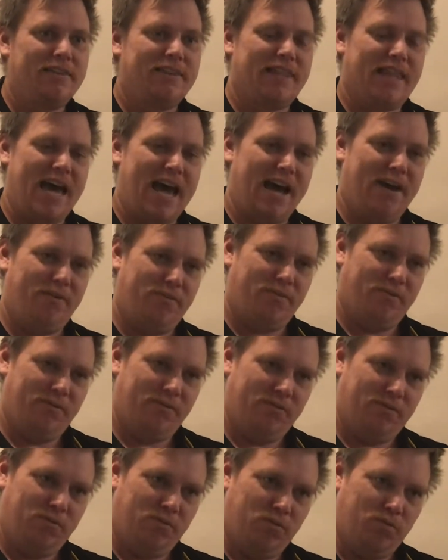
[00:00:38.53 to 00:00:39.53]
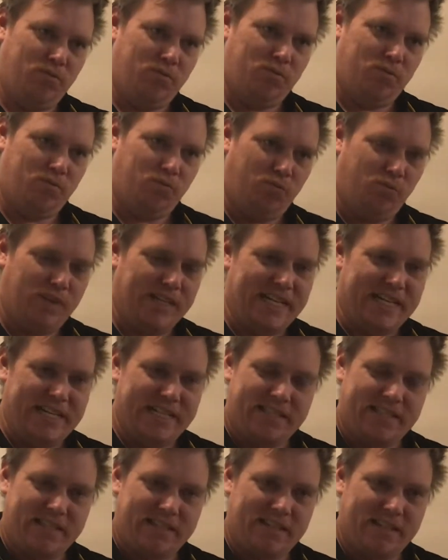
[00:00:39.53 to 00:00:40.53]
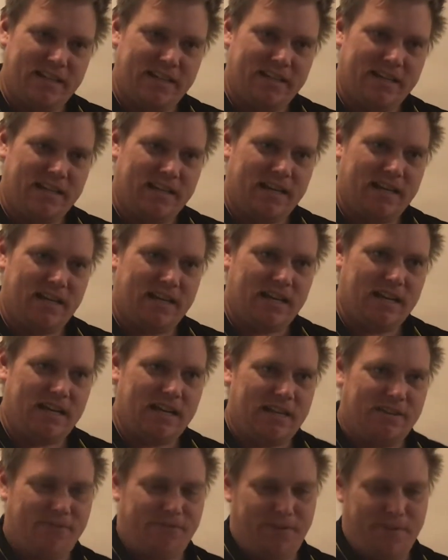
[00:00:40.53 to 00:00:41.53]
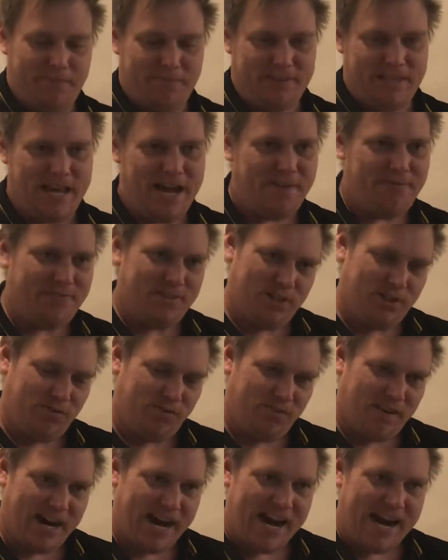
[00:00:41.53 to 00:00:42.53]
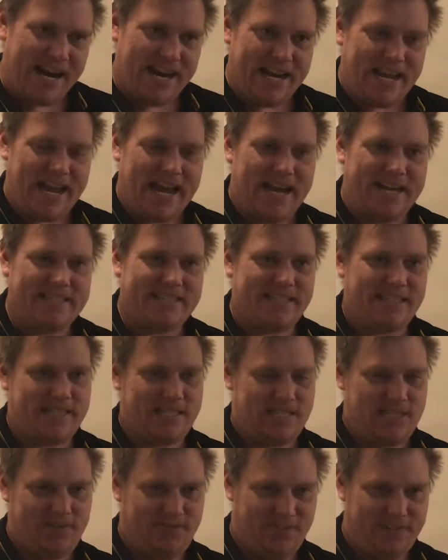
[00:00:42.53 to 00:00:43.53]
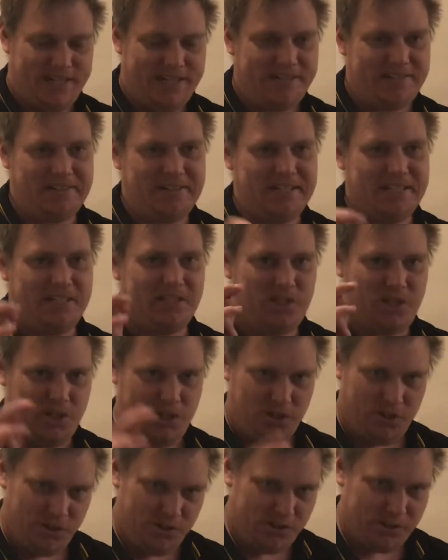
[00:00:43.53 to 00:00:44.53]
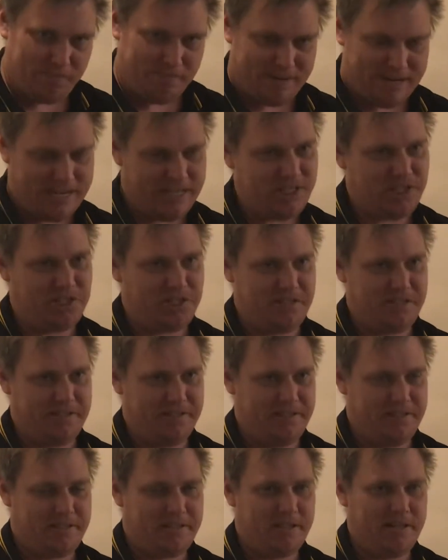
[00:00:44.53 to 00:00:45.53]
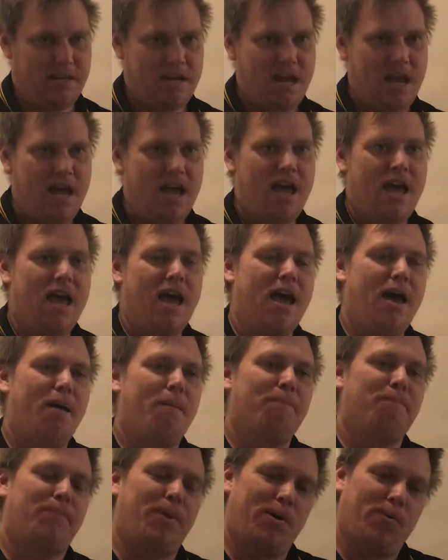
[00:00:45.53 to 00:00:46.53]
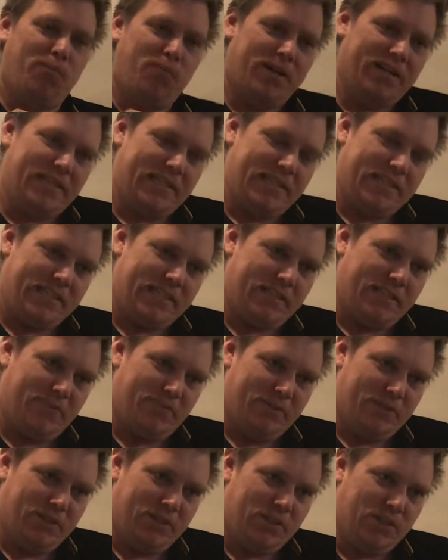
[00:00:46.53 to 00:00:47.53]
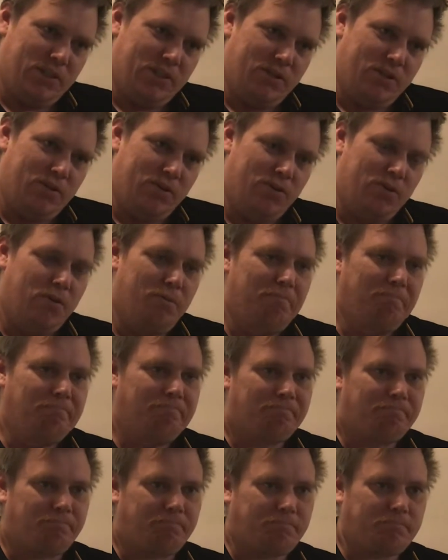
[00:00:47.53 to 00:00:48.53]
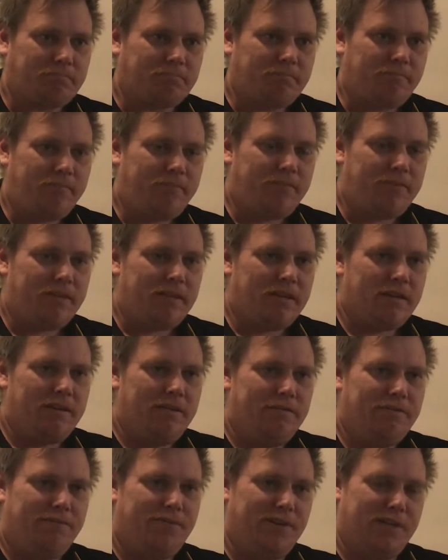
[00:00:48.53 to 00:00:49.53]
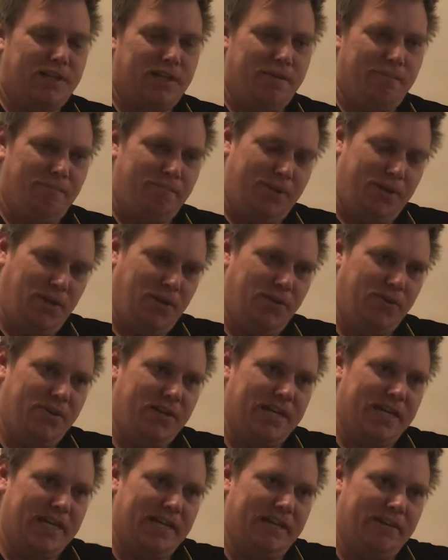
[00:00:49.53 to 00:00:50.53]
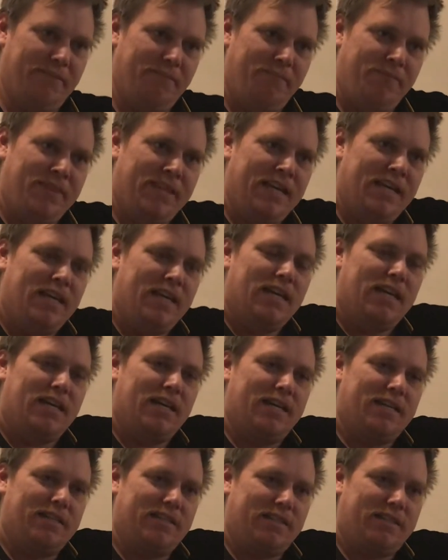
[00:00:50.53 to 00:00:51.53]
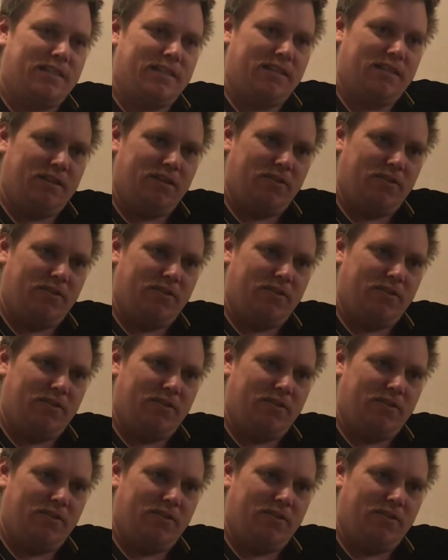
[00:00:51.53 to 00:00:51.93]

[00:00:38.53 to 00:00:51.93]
that reads from left to right as a sphere in 2 dimensions. But what this will do for computing is